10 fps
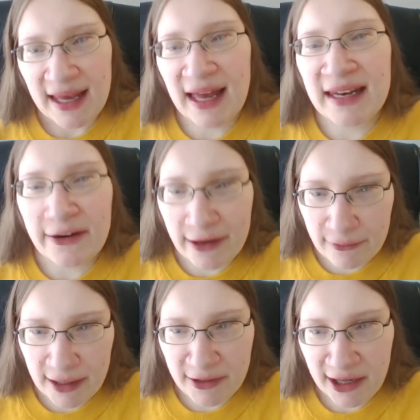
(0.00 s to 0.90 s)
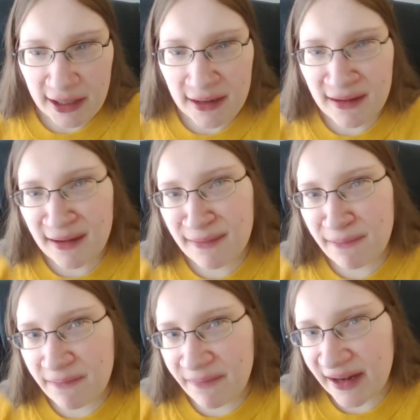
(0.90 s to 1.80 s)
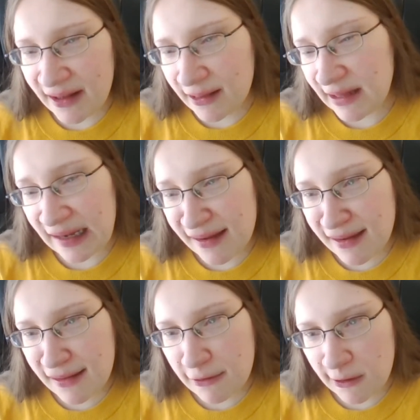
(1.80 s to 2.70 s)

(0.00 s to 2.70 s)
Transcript: And now I'm rambling, but that's